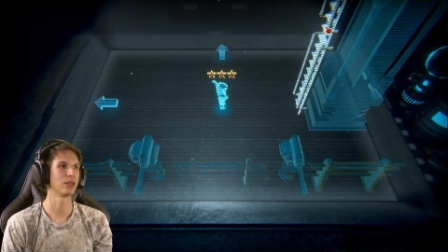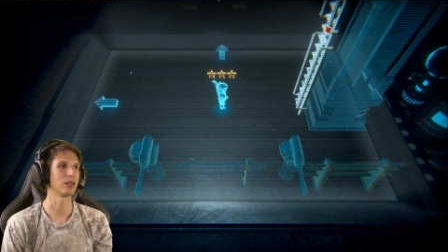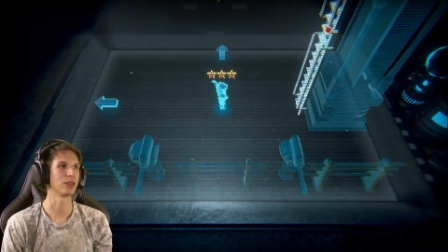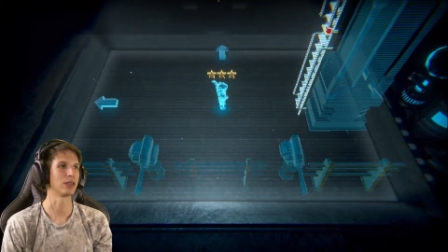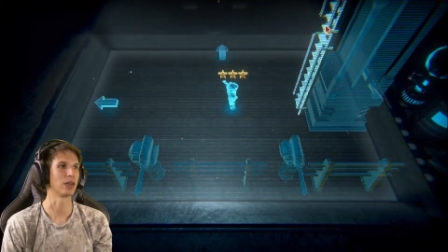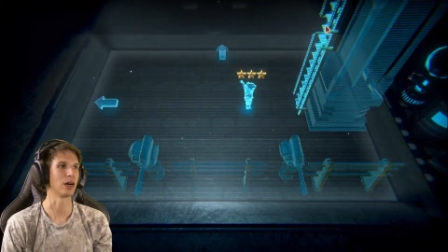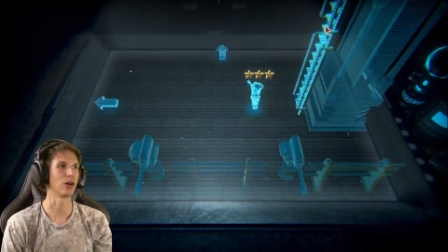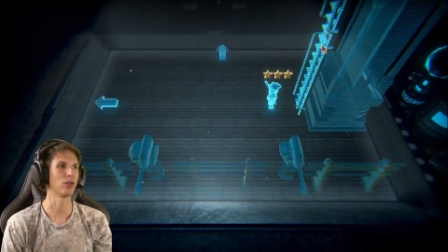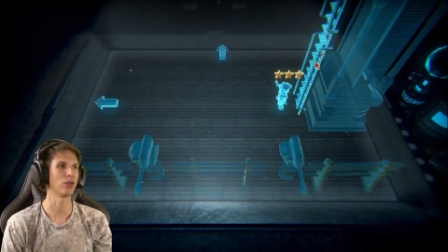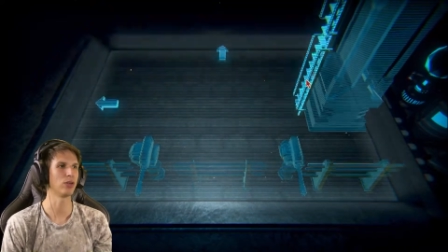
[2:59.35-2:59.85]

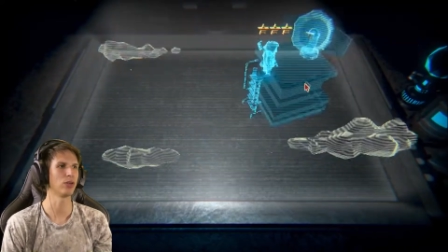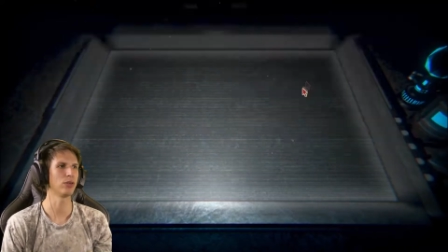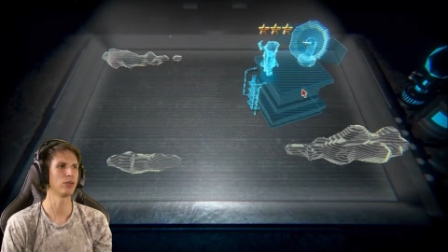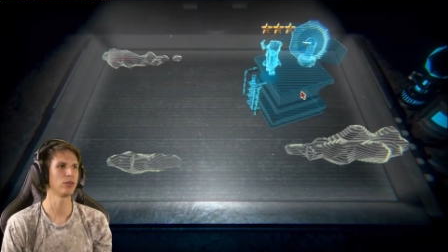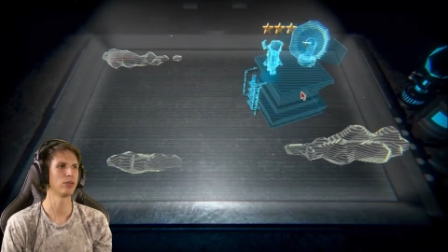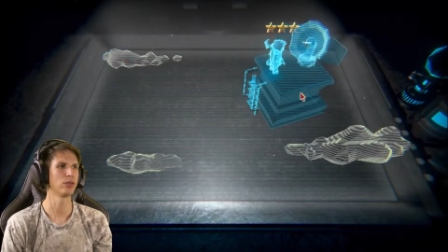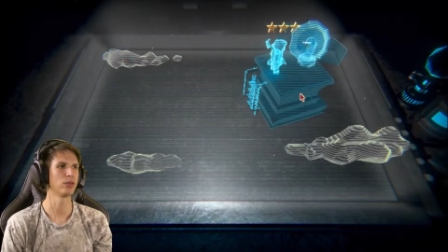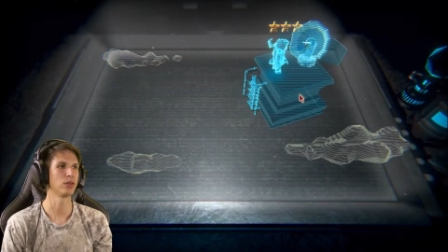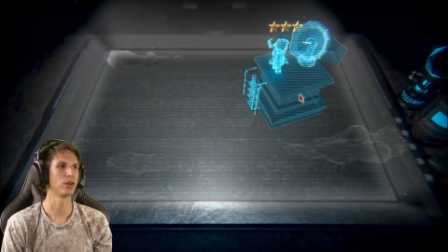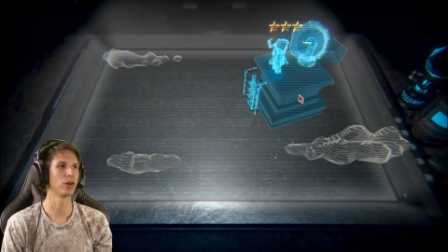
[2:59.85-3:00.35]
Tower?
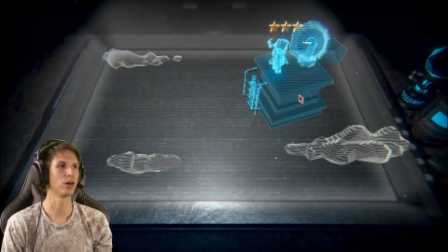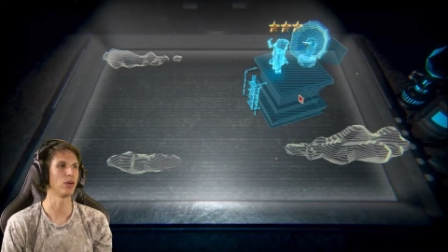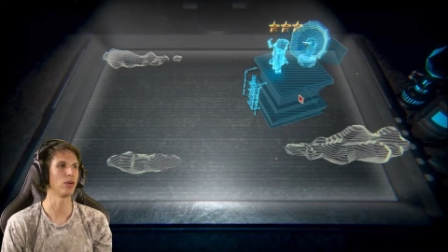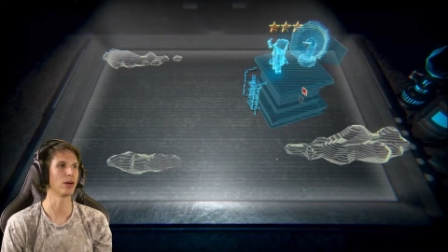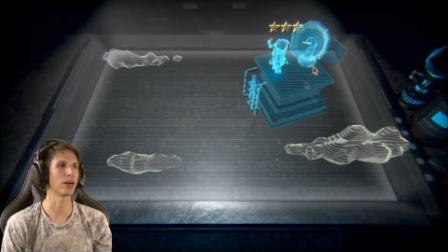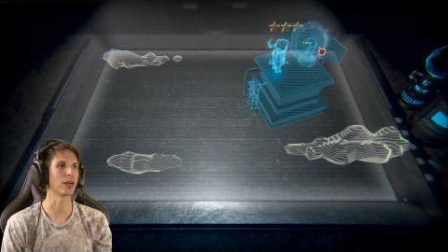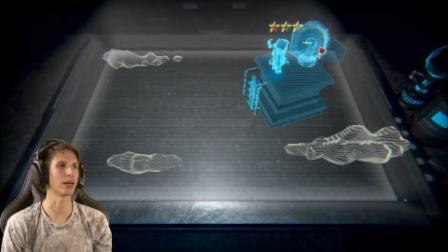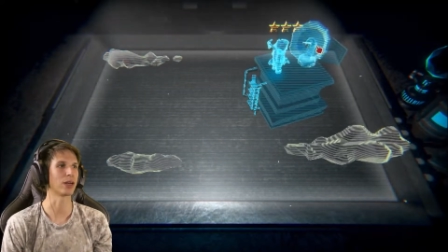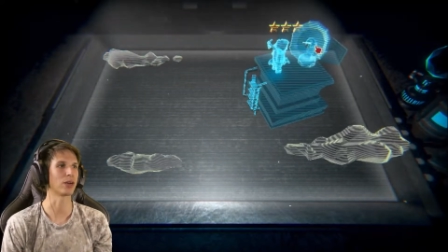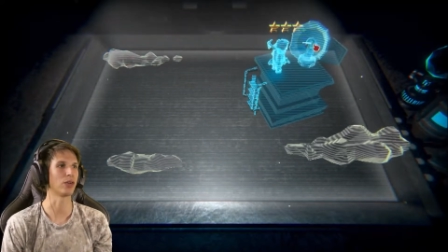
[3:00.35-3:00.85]
Oh,
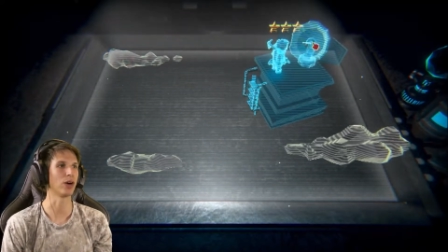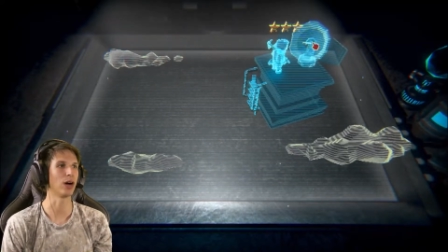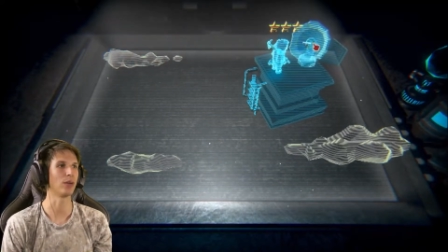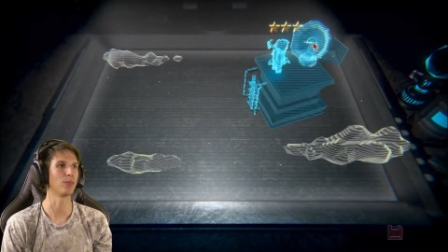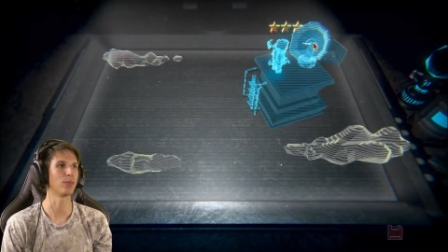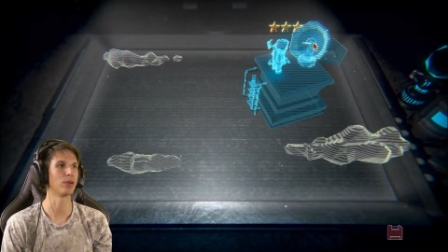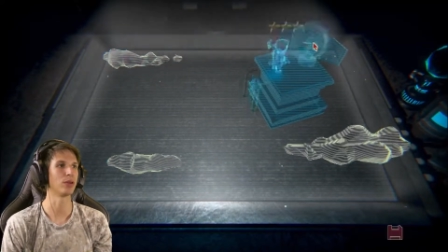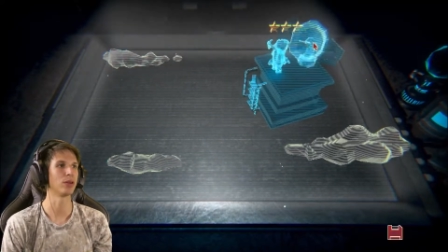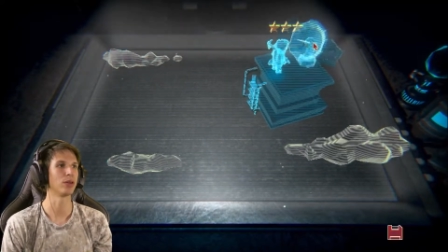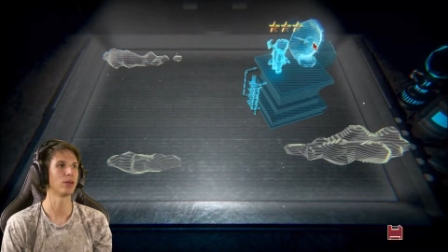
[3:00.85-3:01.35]
I can go
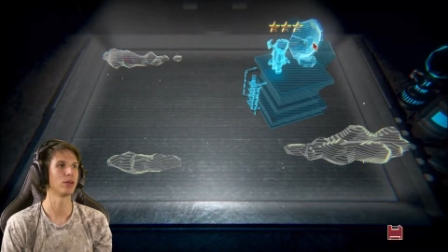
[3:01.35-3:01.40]
up.